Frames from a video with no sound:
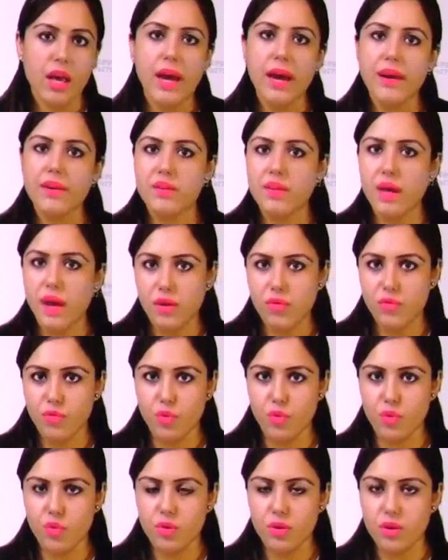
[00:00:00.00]
and
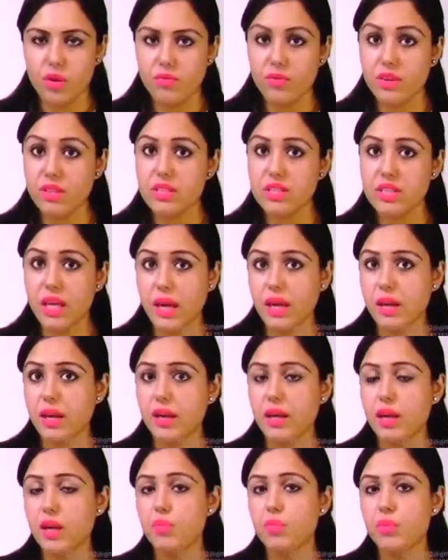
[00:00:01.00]
therefore when
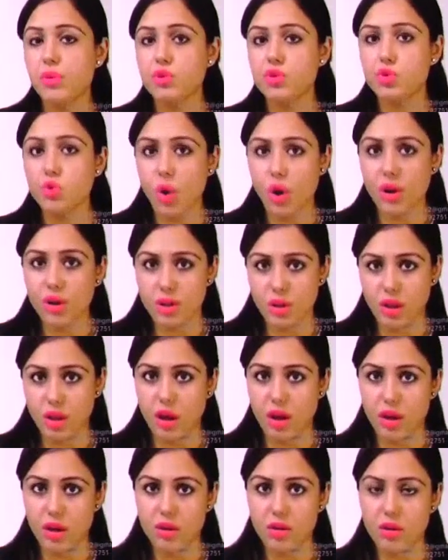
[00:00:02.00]
cyclic AMP is not
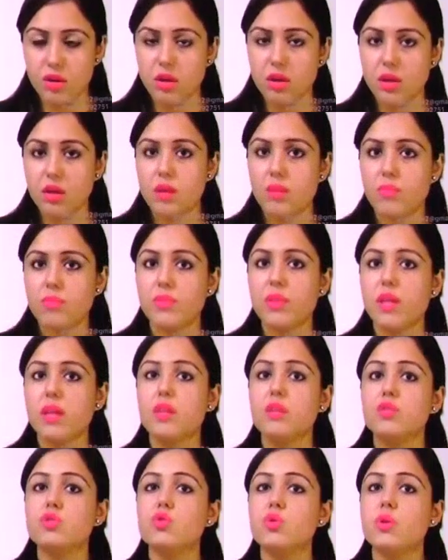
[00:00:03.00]
there, then
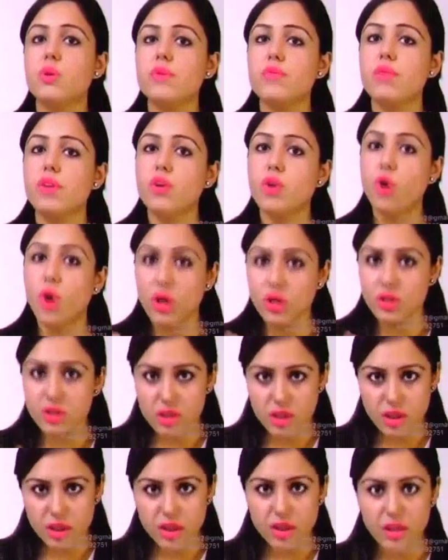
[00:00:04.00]
insulin will cause
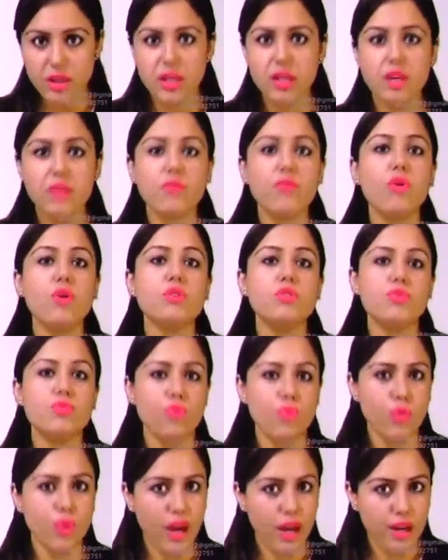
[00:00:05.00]

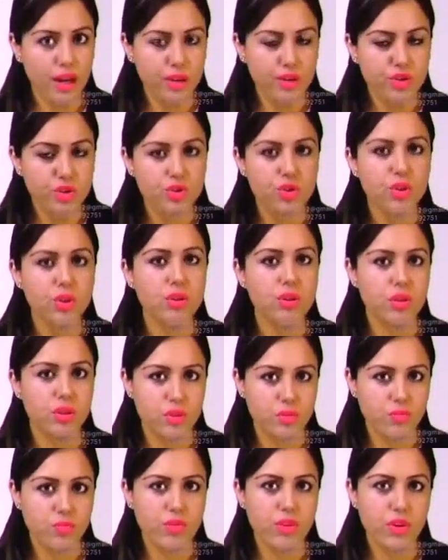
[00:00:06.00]
dephosphorylation,
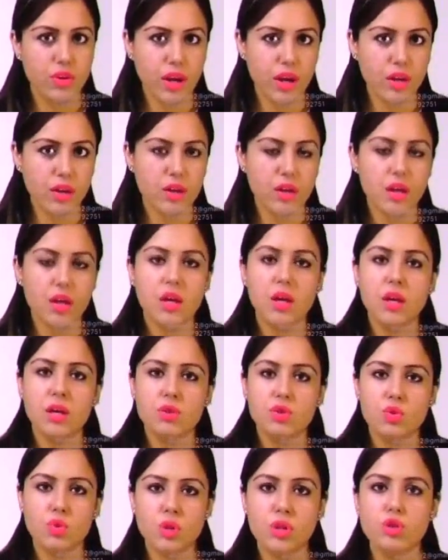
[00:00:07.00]
right?
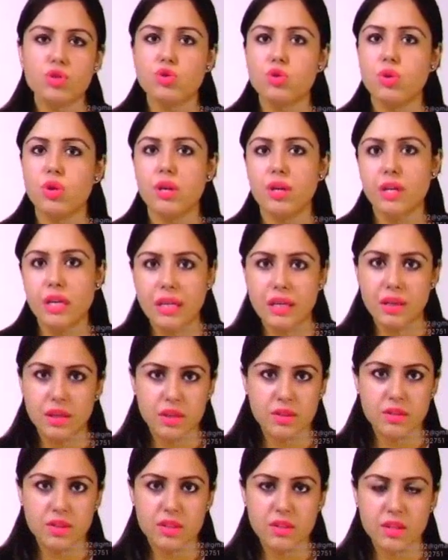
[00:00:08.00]
So insulin
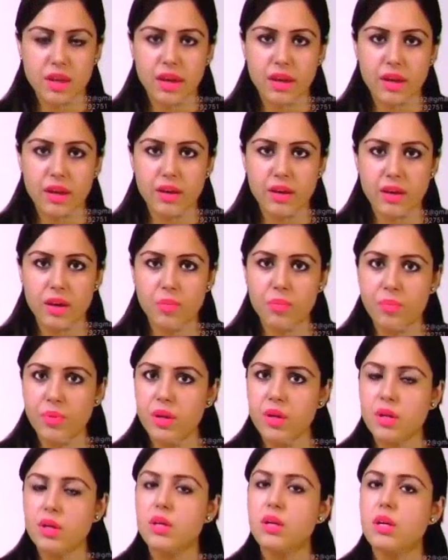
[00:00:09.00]
decreases cyclic AMP,
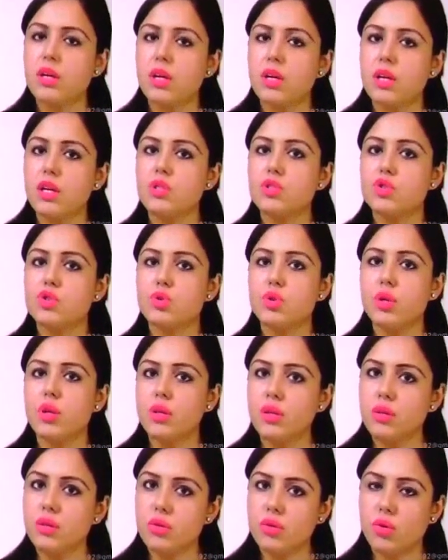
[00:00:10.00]

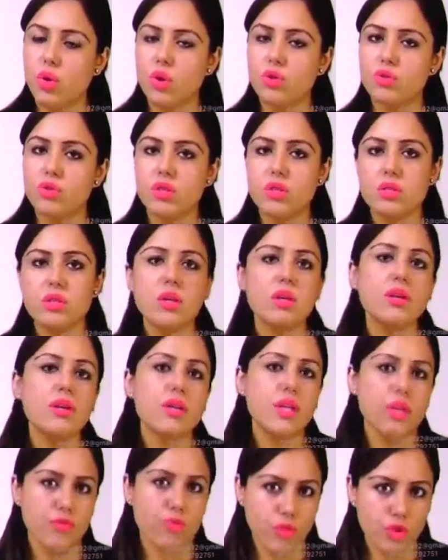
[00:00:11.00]
insulin causes
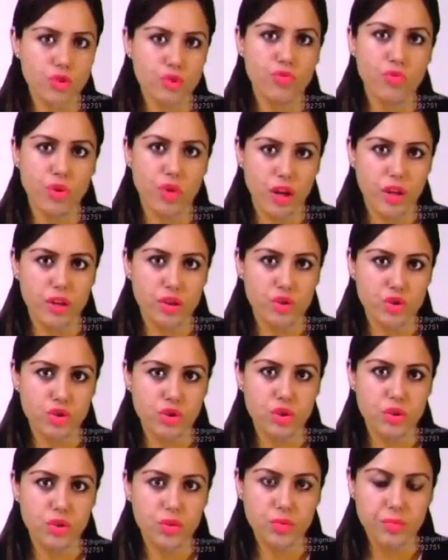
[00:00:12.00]

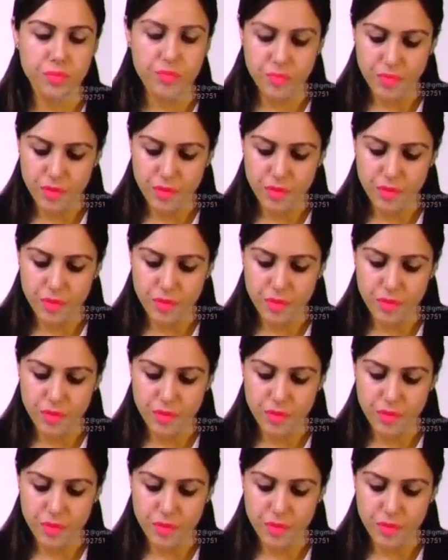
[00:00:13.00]
dephosphorylation.